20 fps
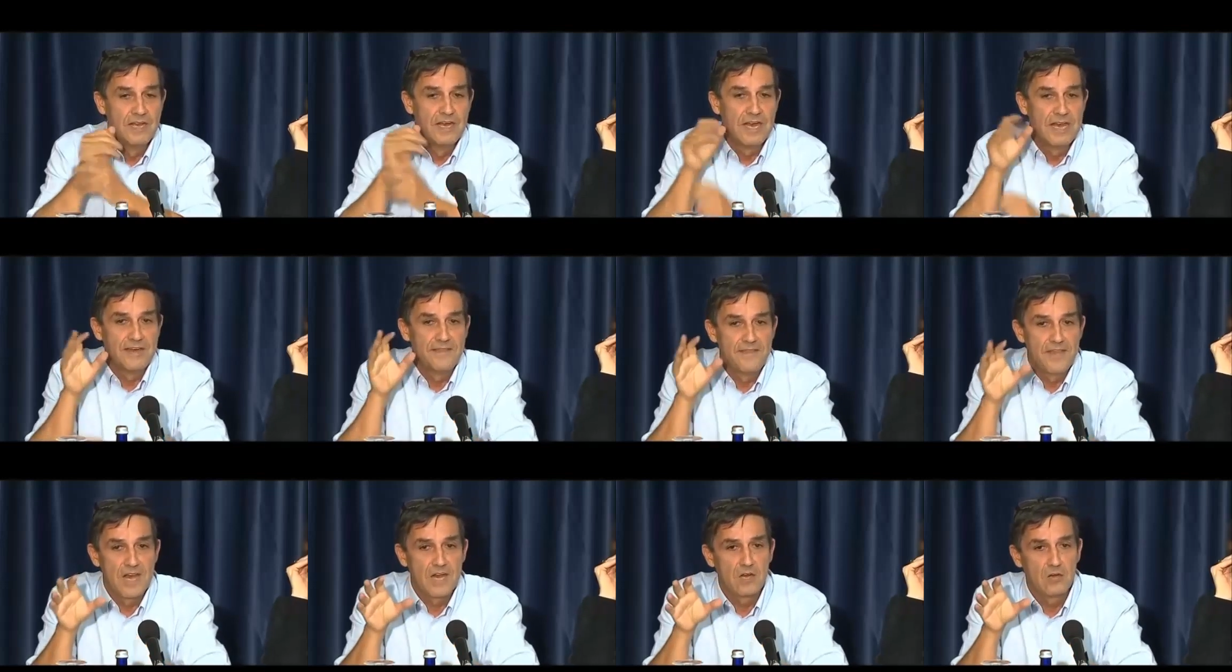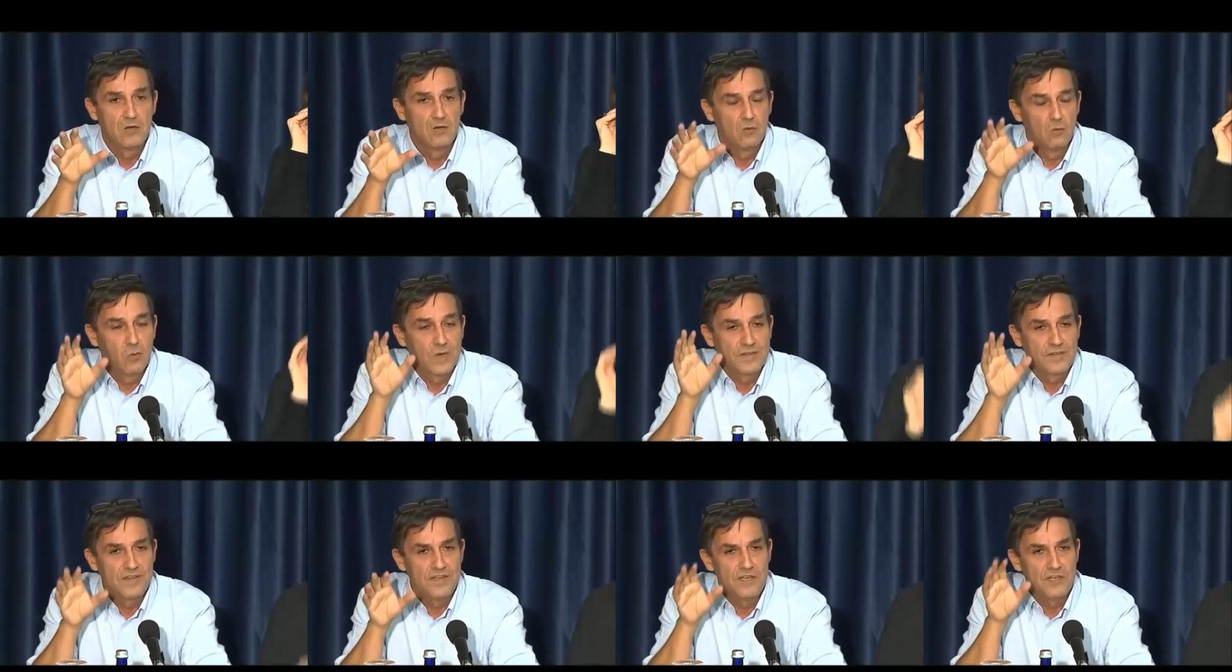And now,
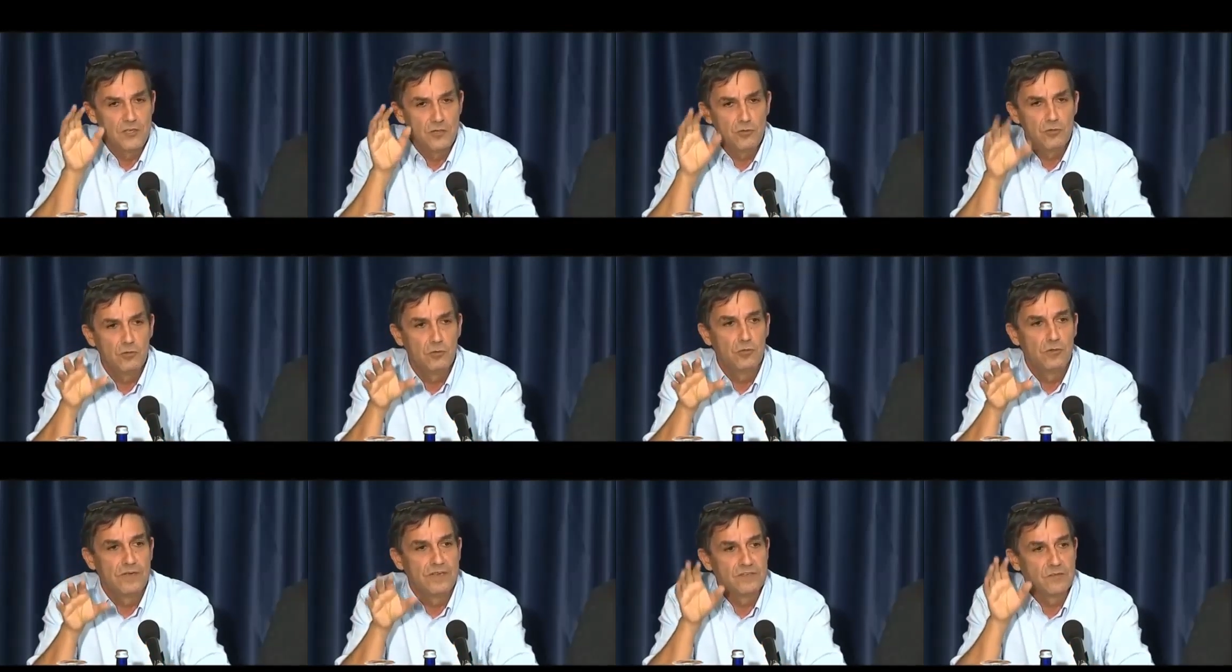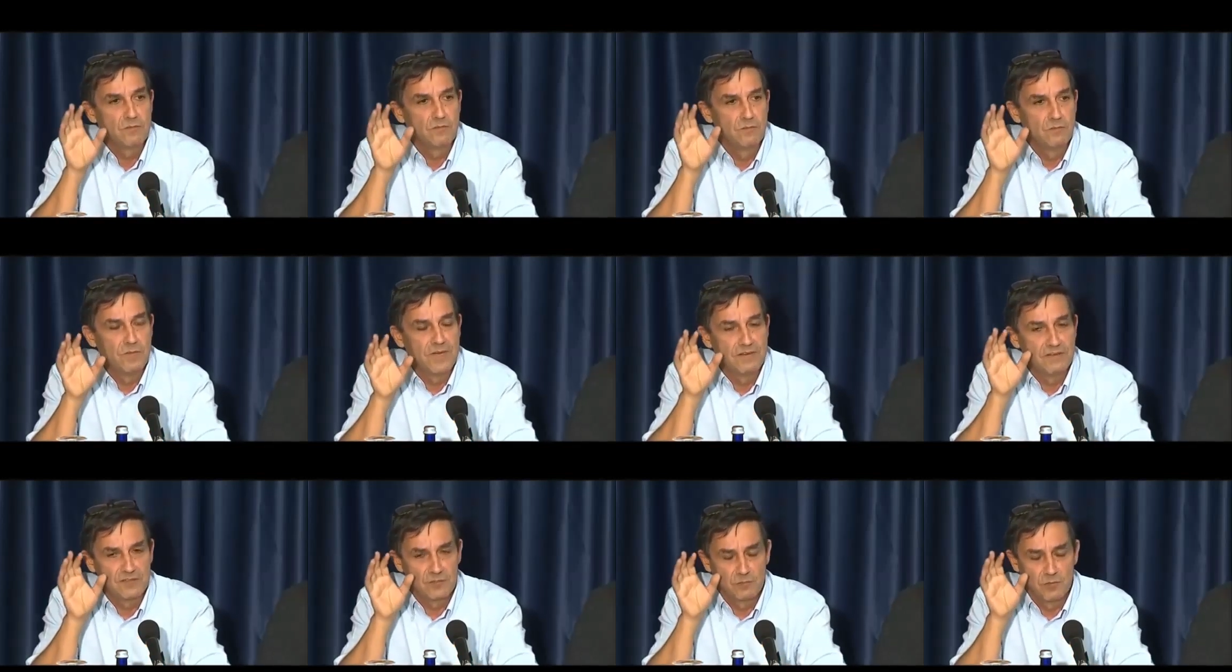what the euro
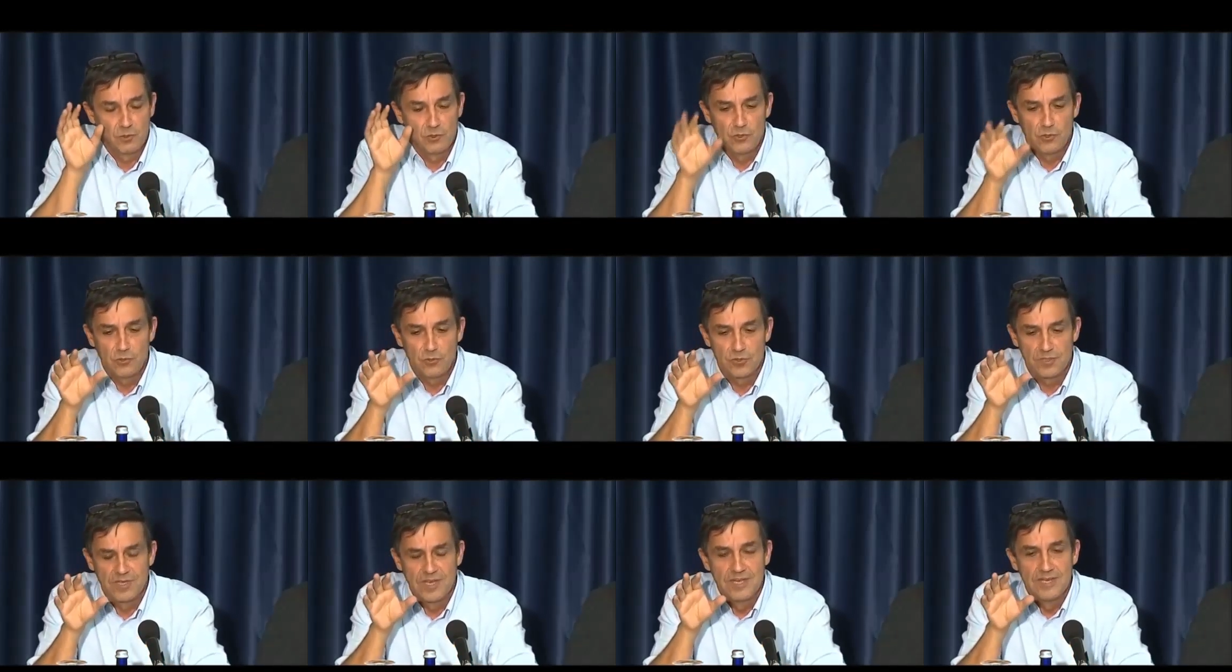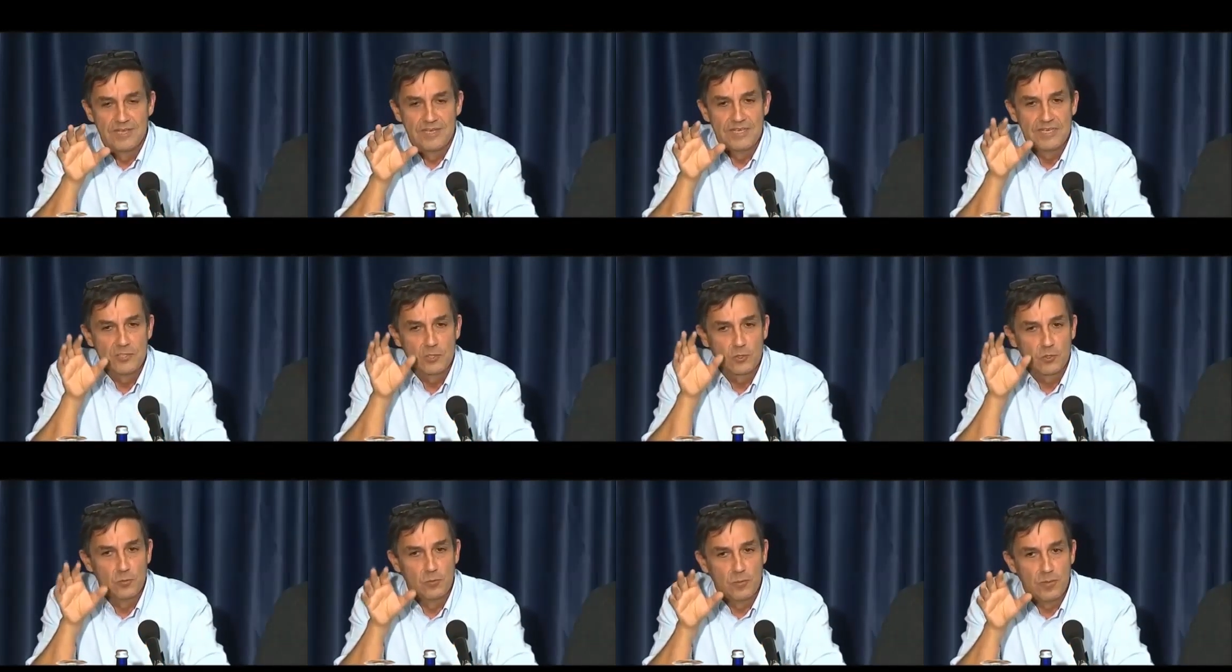has produced
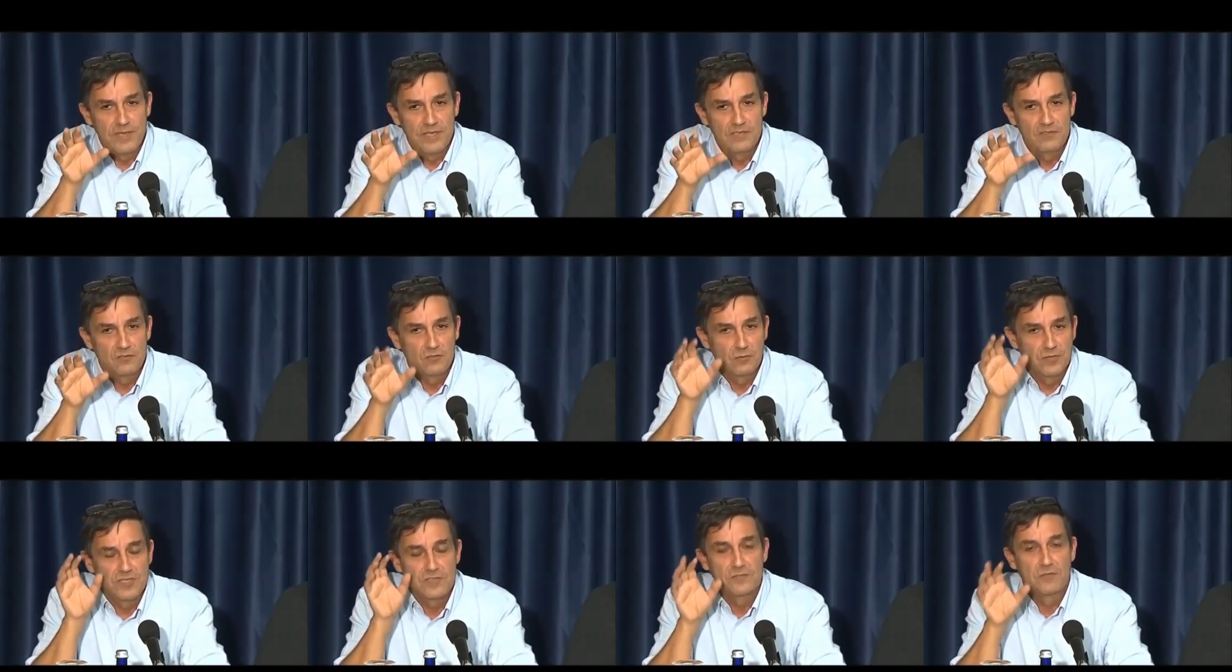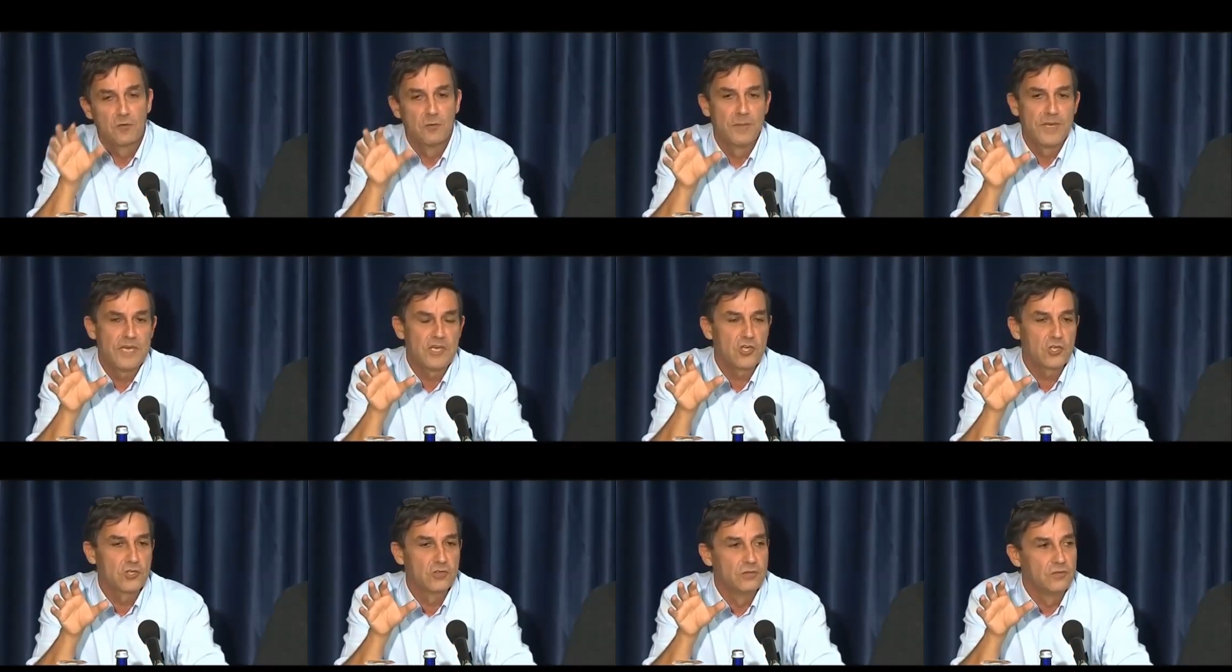is a complete
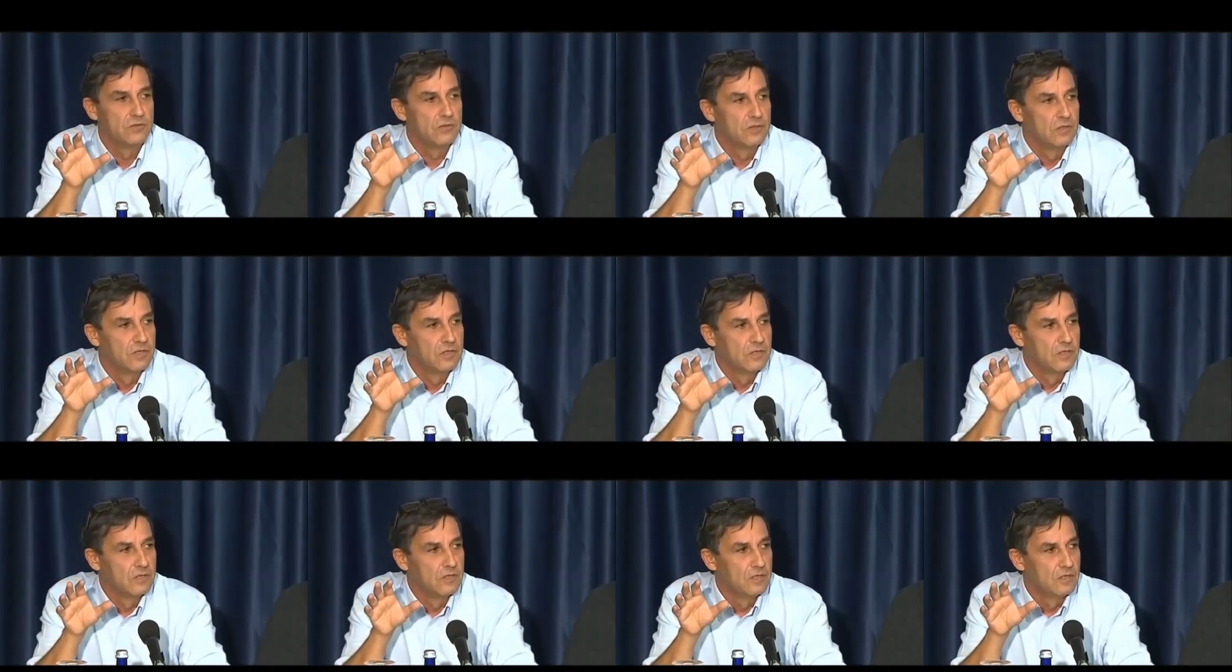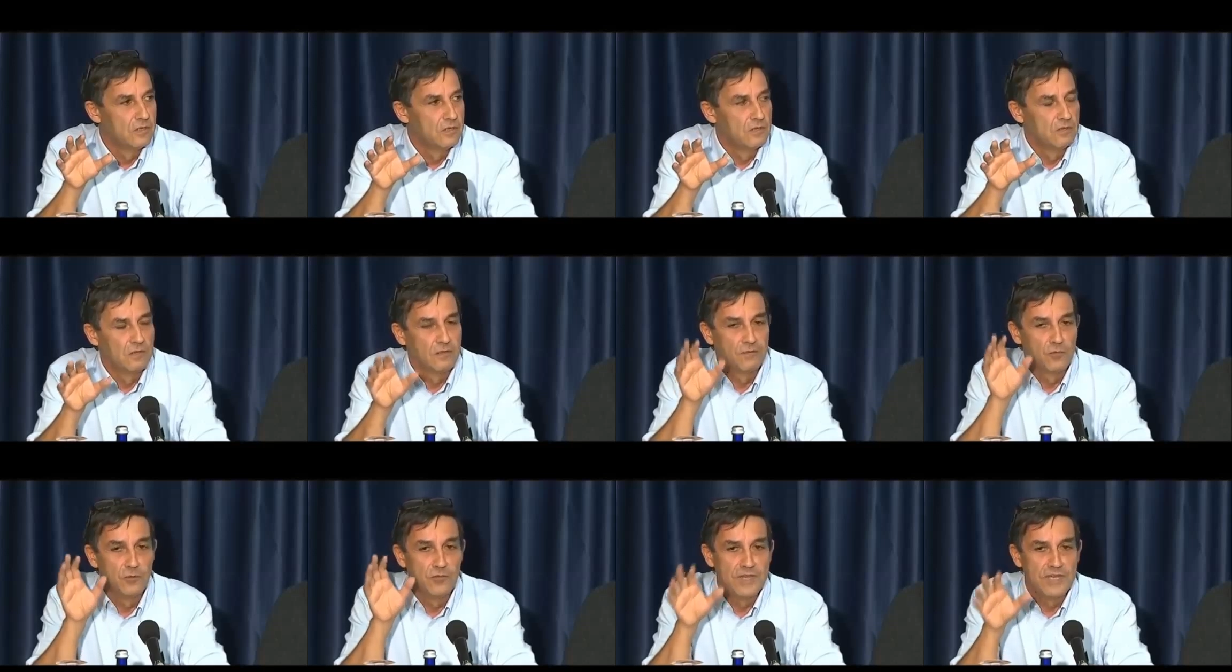transformation
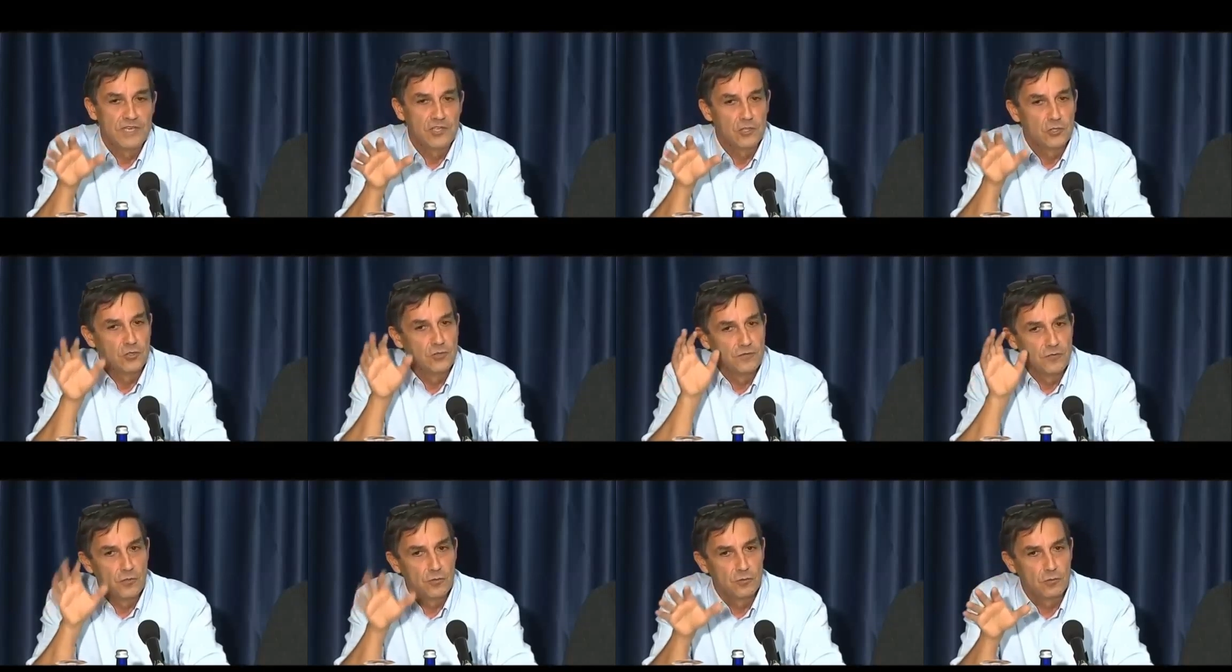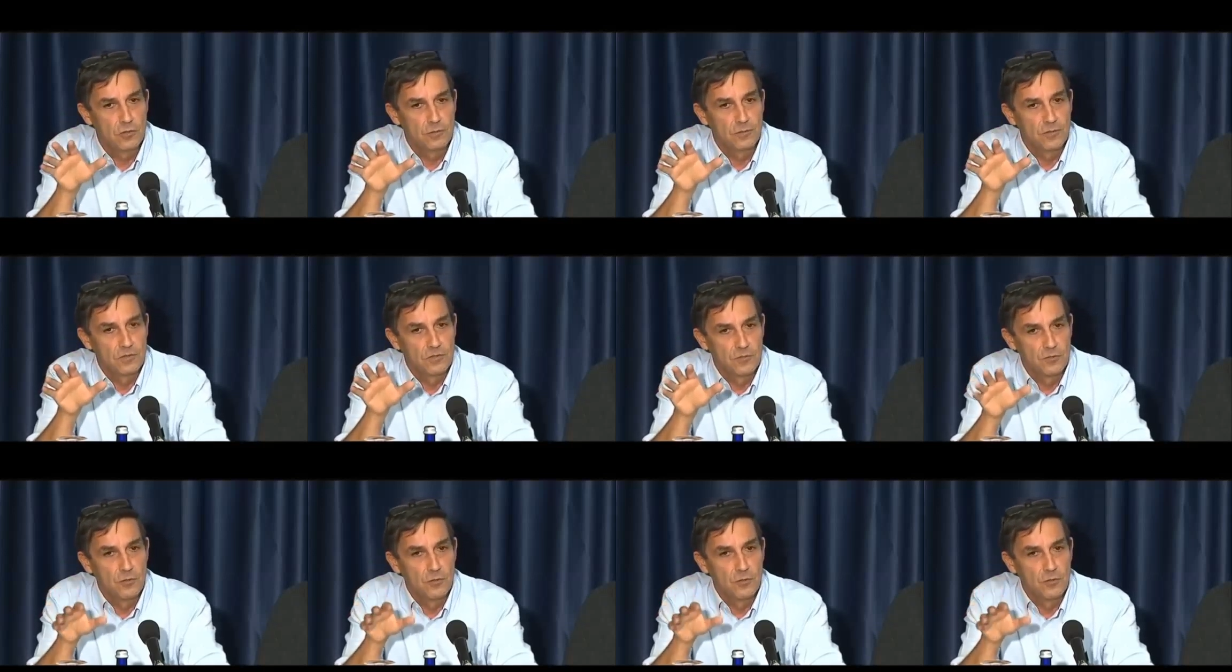of the nature of Europe.